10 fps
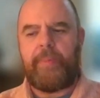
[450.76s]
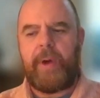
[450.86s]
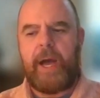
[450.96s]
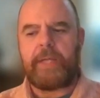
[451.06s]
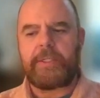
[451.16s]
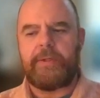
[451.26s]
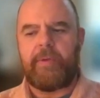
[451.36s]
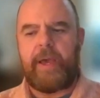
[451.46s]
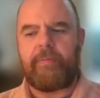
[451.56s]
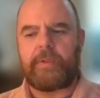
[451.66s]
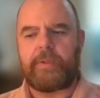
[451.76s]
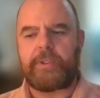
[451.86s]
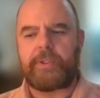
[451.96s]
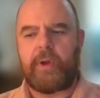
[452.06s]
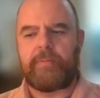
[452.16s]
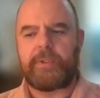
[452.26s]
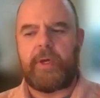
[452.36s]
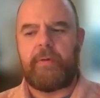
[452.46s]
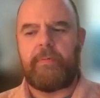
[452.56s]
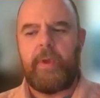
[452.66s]
I think, positive leverage in
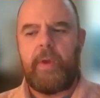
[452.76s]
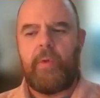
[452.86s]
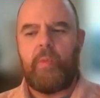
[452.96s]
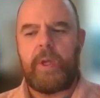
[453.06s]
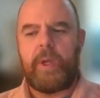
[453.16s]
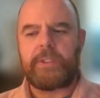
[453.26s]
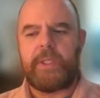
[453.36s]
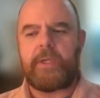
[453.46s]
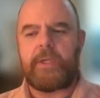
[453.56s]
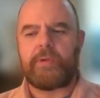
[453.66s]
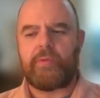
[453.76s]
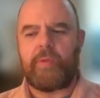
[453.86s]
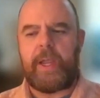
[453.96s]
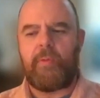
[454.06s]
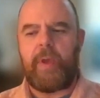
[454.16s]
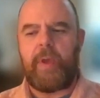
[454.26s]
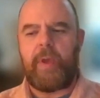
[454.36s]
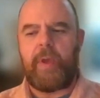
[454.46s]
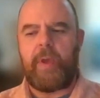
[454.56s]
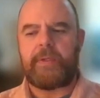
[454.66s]
terms of what's the interest rate
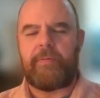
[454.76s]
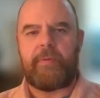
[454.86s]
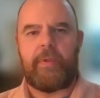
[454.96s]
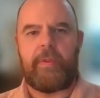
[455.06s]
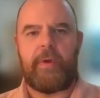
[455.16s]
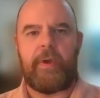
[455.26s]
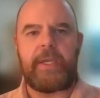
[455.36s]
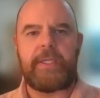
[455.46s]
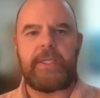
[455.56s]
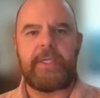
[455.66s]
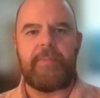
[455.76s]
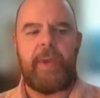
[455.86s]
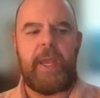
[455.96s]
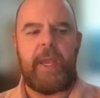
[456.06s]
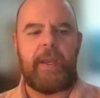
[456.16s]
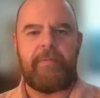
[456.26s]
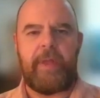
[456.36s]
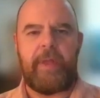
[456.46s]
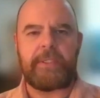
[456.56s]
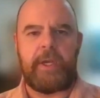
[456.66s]
relative to the
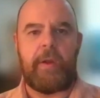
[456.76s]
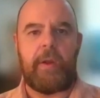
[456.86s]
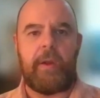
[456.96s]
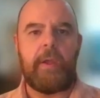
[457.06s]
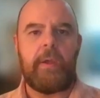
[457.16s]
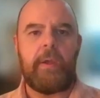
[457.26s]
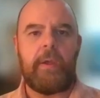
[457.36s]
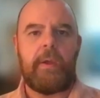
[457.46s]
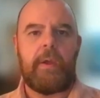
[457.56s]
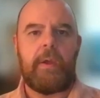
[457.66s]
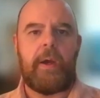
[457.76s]
anticipated inflationary